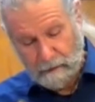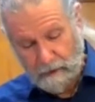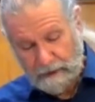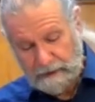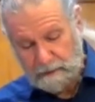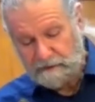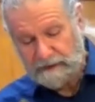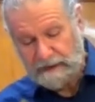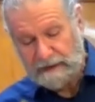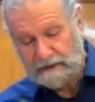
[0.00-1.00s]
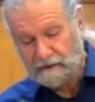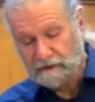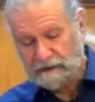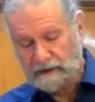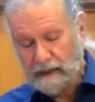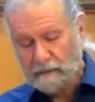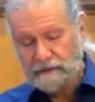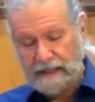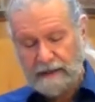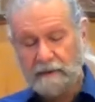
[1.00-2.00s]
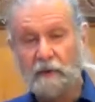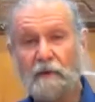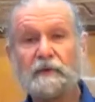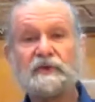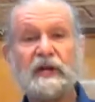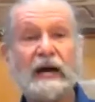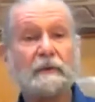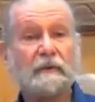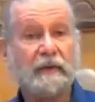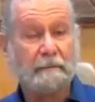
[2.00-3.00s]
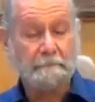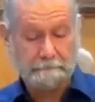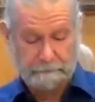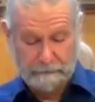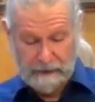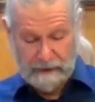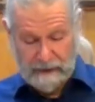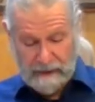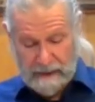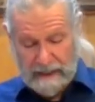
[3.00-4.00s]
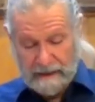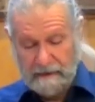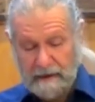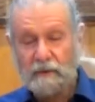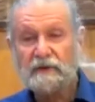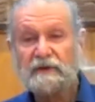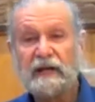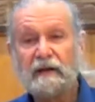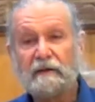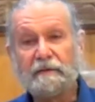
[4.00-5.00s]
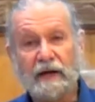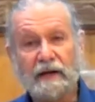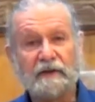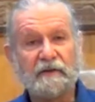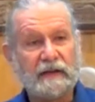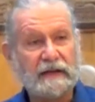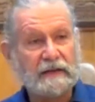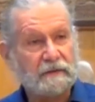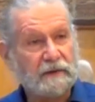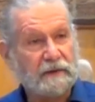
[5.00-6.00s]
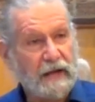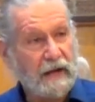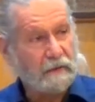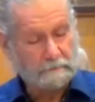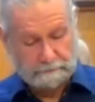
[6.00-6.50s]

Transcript: While he was saying this, a cloud came and overshadowed them, and they were terrified as they entered the cloud.